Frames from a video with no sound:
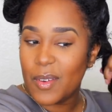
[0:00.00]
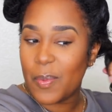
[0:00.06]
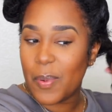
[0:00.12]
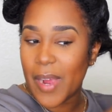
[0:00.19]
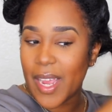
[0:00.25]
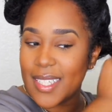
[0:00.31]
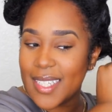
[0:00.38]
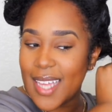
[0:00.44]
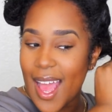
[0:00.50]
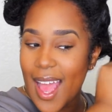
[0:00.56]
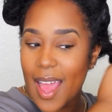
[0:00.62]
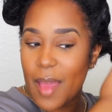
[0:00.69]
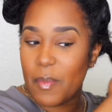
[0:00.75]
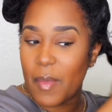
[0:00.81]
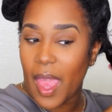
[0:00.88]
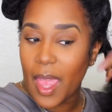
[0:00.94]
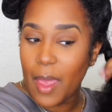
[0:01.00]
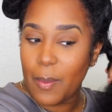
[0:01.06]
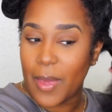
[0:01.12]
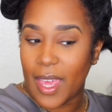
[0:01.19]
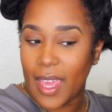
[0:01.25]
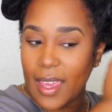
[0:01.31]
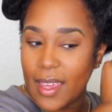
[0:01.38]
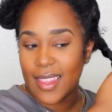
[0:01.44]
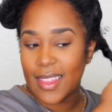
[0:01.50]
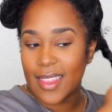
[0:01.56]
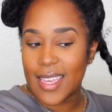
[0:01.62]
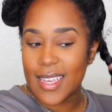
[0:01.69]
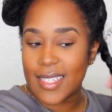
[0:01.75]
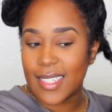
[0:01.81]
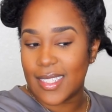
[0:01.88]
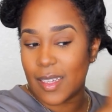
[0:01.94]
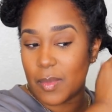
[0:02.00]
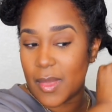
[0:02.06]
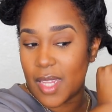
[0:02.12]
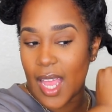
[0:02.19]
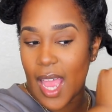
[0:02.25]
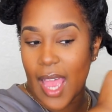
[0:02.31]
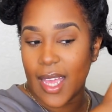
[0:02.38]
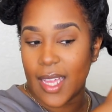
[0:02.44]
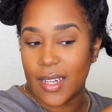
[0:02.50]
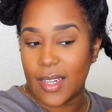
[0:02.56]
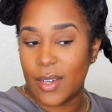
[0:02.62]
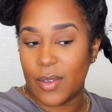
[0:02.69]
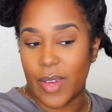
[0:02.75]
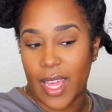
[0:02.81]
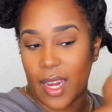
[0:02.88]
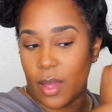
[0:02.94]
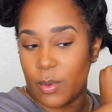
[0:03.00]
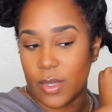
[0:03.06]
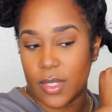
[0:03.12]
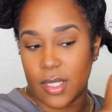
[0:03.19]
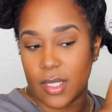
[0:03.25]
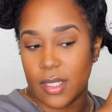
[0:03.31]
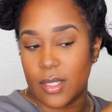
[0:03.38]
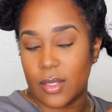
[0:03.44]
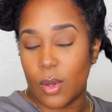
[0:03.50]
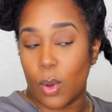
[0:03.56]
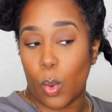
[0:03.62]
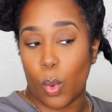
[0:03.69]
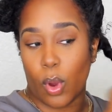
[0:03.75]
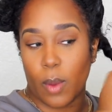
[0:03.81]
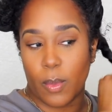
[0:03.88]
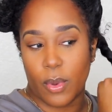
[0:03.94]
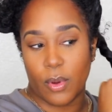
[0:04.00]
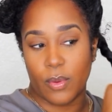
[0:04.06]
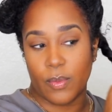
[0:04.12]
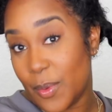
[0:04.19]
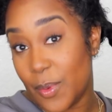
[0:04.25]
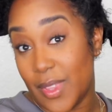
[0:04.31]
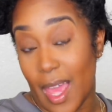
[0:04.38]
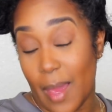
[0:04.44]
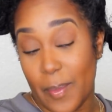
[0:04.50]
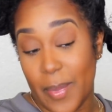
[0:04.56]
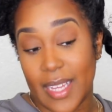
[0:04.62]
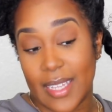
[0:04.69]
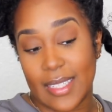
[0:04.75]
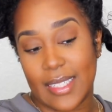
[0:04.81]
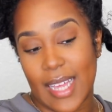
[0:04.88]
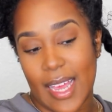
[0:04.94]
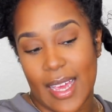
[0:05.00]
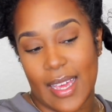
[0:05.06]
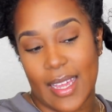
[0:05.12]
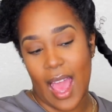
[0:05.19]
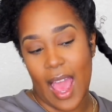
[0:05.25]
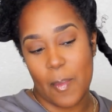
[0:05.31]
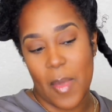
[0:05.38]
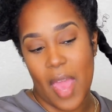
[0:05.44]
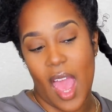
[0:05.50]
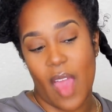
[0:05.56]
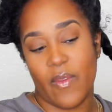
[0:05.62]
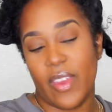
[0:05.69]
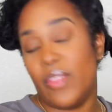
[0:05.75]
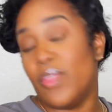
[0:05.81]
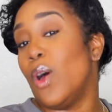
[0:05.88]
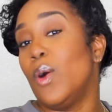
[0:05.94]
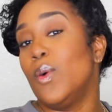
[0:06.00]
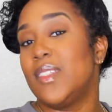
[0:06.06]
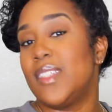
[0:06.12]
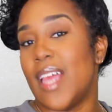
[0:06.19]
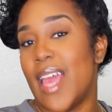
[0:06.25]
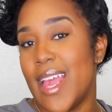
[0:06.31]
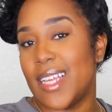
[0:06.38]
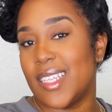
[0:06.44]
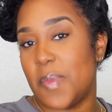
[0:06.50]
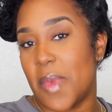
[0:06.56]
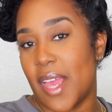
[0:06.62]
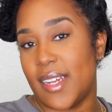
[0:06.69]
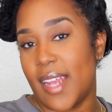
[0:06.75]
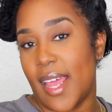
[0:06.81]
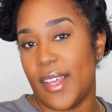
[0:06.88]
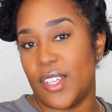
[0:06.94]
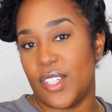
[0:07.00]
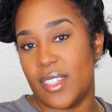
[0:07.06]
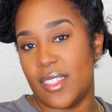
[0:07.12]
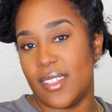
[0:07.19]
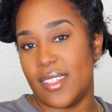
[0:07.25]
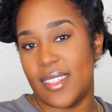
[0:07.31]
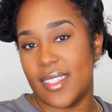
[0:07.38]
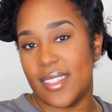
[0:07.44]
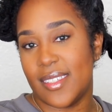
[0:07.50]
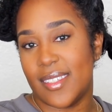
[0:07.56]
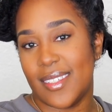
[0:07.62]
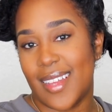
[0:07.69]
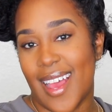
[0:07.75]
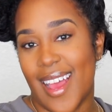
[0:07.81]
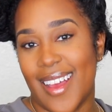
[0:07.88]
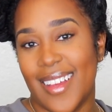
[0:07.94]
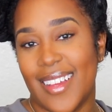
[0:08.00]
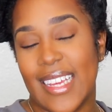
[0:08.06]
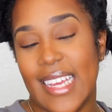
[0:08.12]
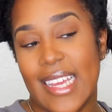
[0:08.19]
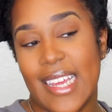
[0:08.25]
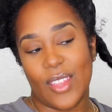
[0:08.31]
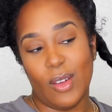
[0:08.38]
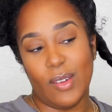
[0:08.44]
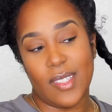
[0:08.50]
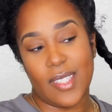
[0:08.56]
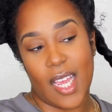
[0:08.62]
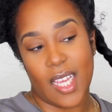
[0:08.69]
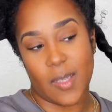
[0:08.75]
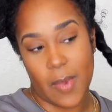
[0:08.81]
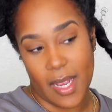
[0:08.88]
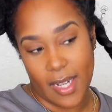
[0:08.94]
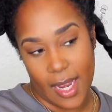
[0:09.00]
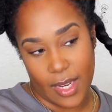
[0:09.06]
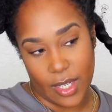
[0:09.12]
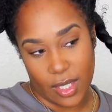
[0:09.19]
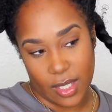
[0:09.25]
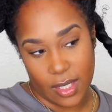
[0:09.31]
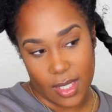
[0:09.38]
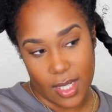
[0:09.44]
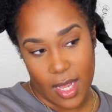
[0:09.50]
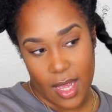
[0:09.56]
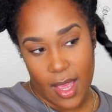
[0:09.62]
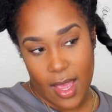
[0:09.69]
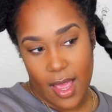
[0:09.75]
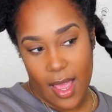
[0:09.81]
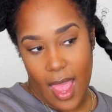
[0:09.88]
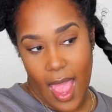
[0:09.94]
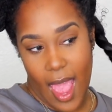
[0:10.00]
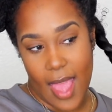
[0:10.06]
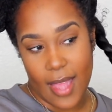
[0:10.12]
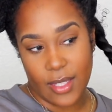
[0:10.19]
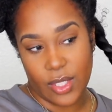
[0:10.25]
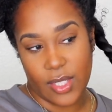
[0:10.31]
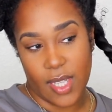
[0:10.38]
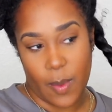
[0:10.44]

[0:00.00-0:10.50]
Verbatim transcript: well, praise God, maybe this is something that I could do. And it was just horrible. With that being said, I'm having those expectations, huh? Those expectations. And